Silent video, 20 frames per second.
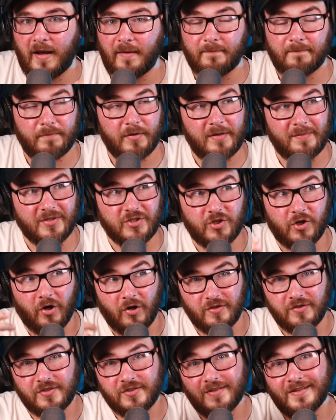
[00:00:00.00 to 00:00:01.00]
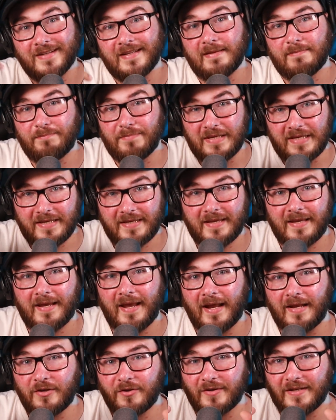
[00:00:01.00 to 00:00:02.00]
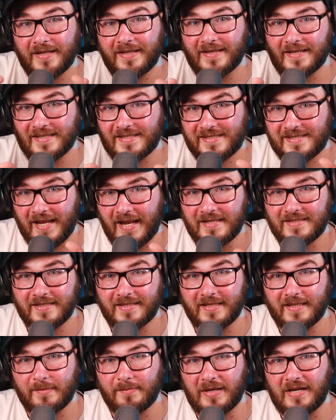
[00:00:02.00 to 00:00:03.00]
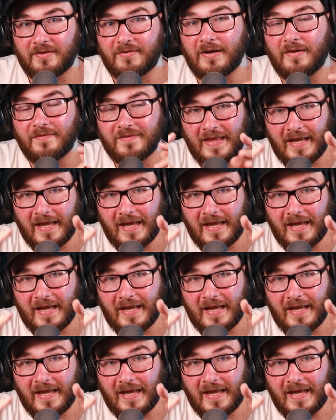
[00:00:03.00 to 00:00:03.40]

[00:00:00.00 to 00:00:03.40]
I'm pretty much constantly peaking, and you can hear that static in the background.